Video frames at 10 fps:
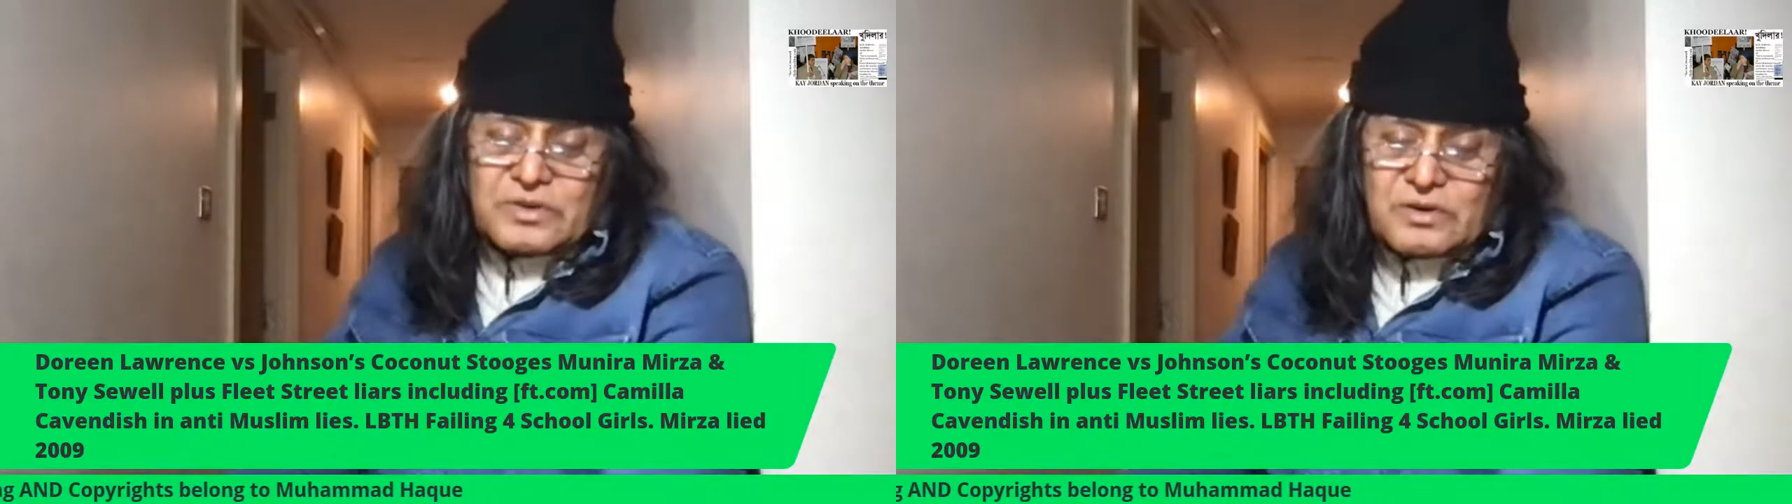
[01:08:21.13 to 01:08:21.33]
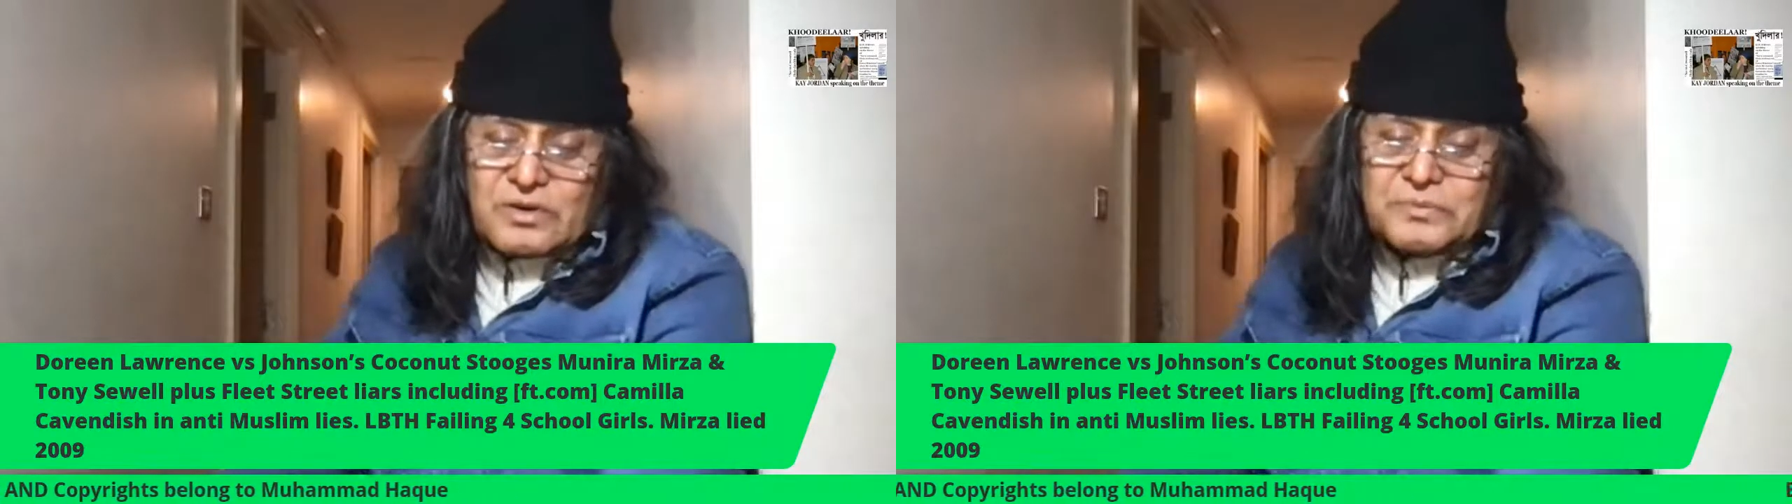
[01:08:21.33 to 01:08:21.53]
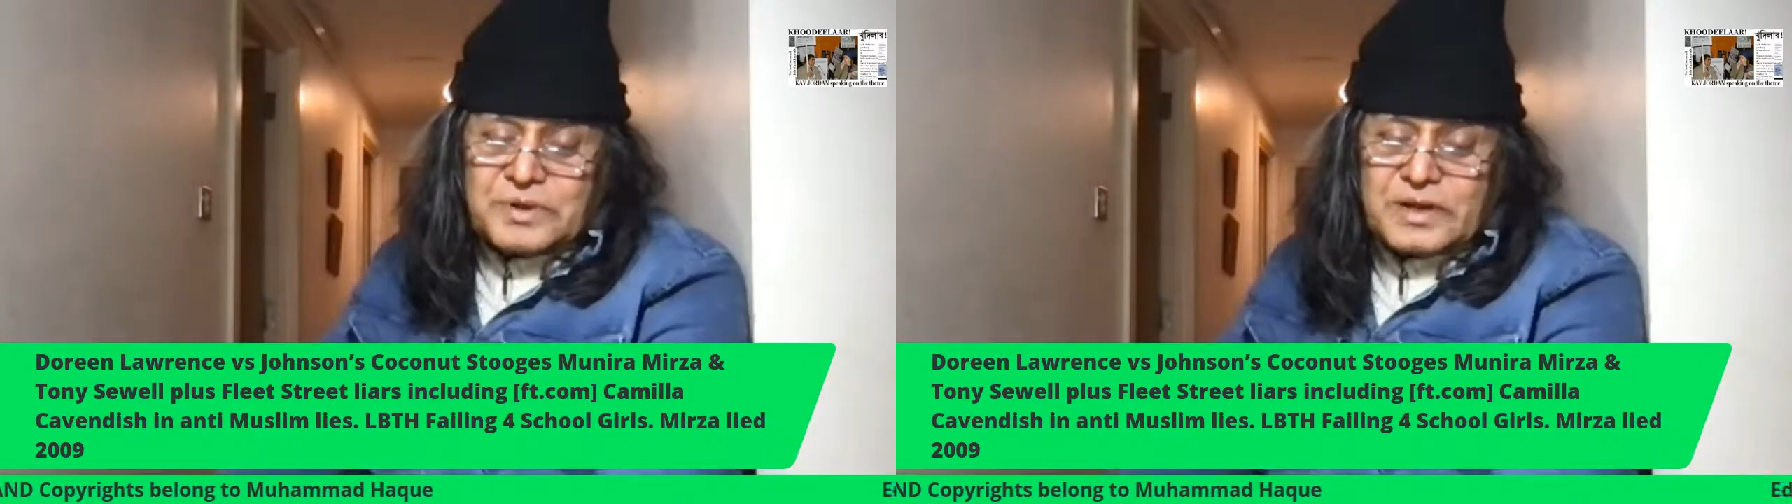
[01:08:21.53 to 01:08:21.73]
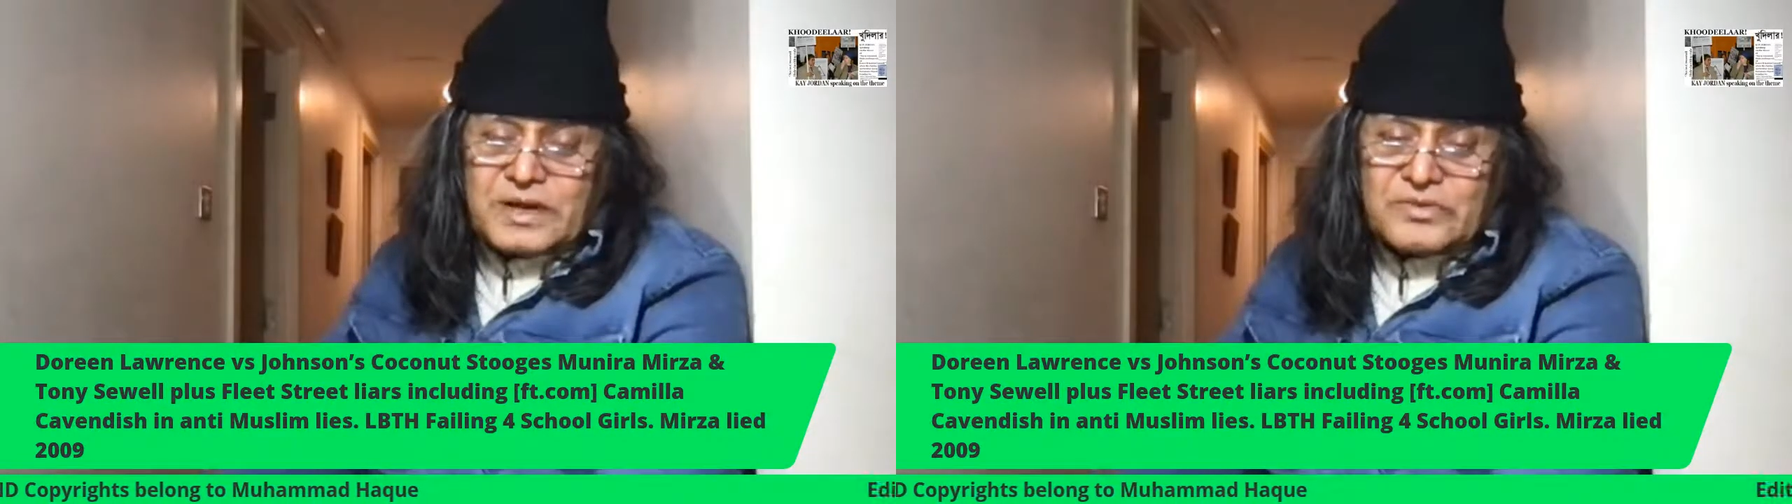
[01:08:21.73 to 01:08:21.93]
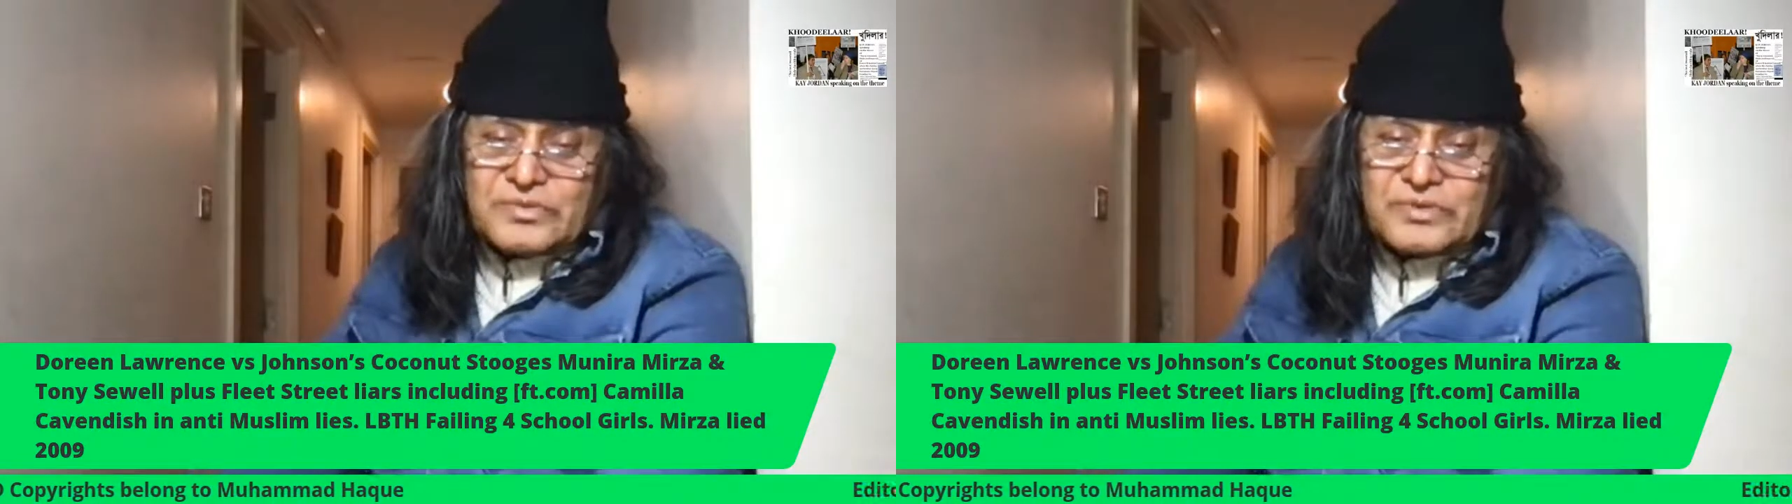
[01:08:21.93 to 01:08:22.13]
or compete
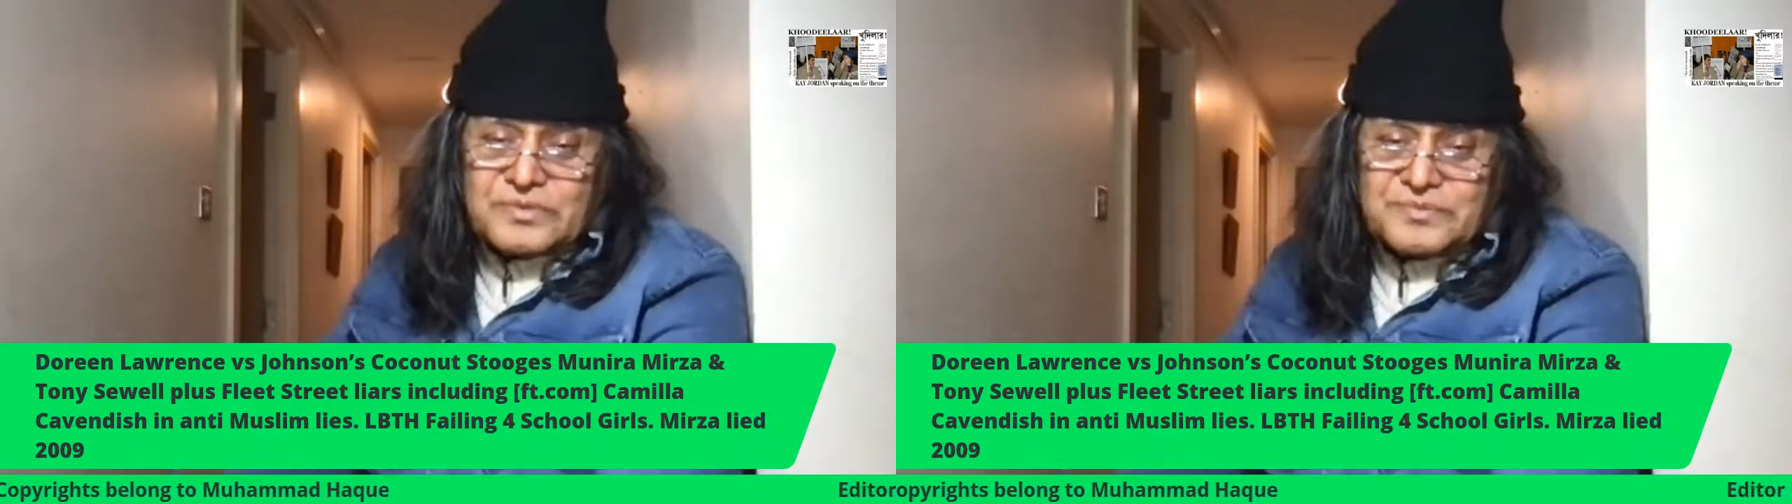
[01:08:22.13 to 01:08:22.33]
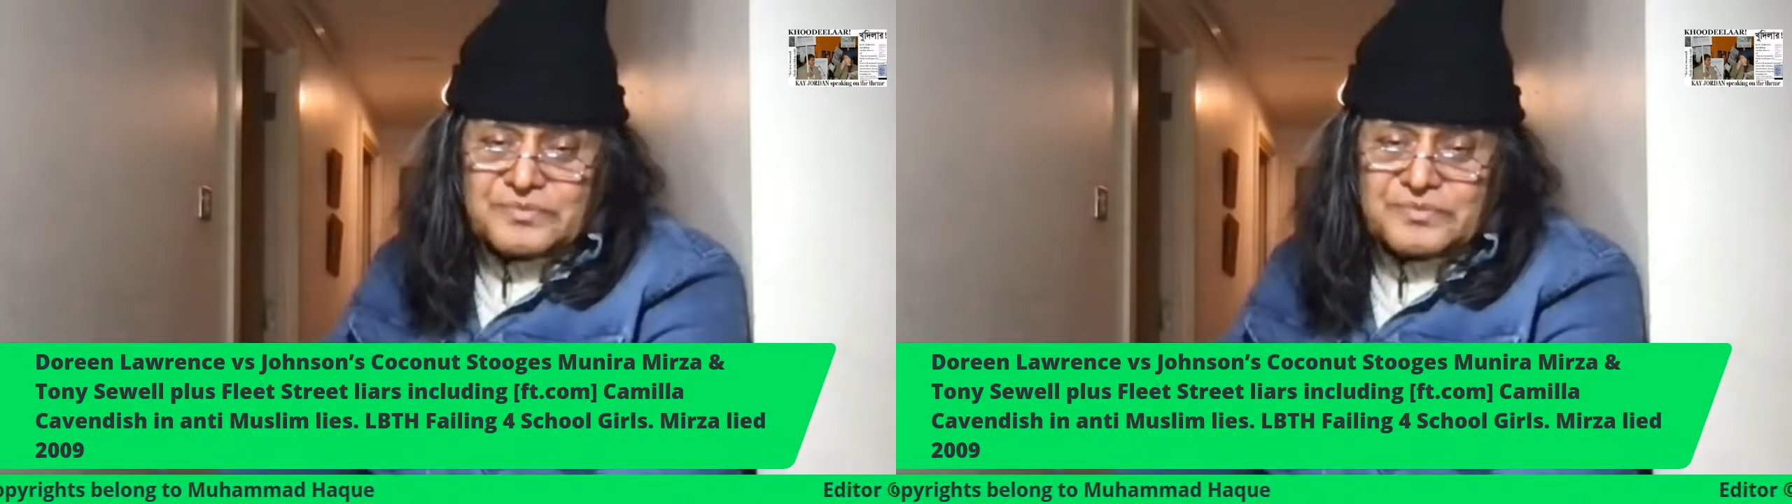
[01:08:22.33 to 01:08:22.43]
against.